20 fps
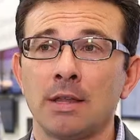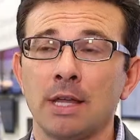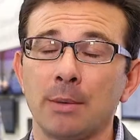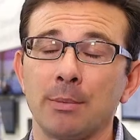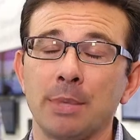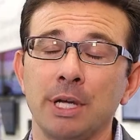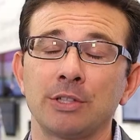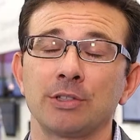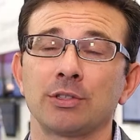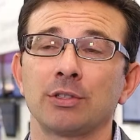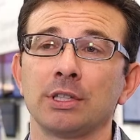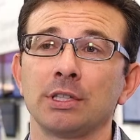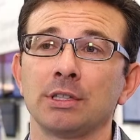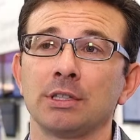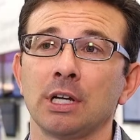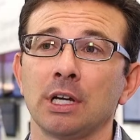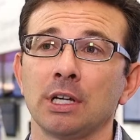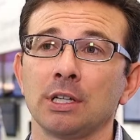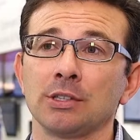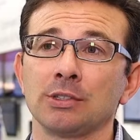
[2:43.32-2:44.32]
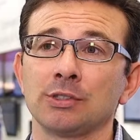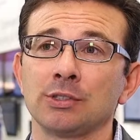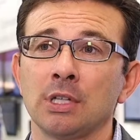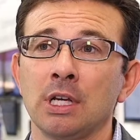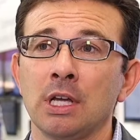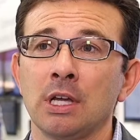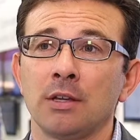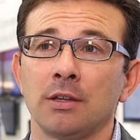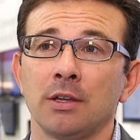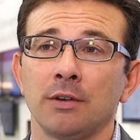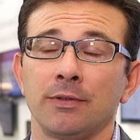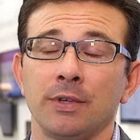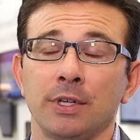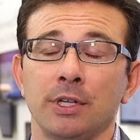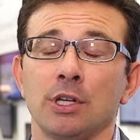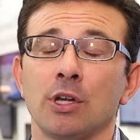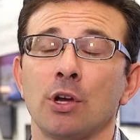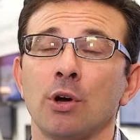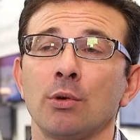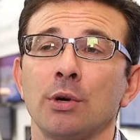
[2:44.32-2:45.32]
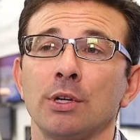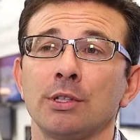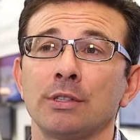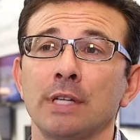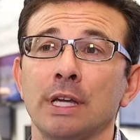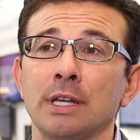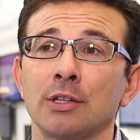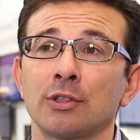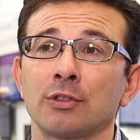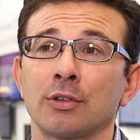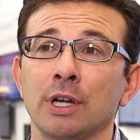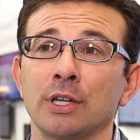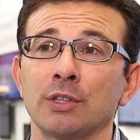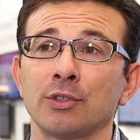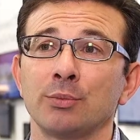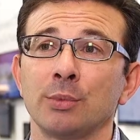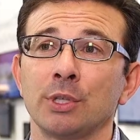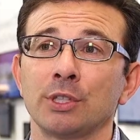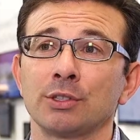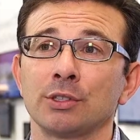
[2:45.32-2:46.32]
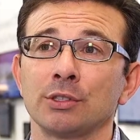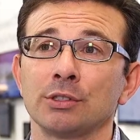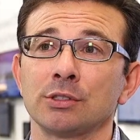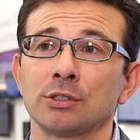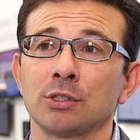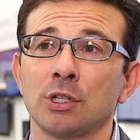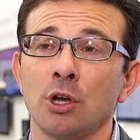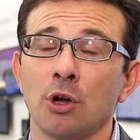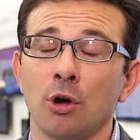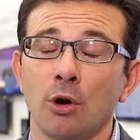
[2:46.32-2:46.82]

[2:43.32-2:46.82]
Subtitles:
that basically does the video and data transmissions